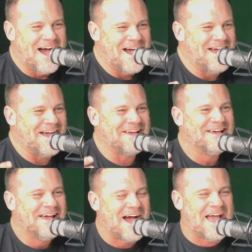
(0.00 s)

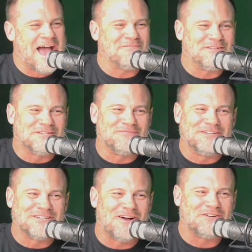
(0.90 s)
I happen to be
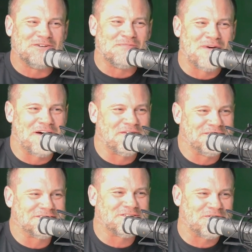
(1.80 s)
talking to your mom on
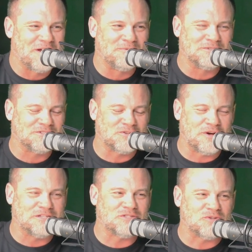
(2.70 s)
Instagram, which is a
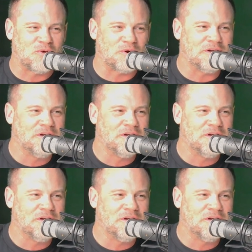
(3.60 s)
crazy story.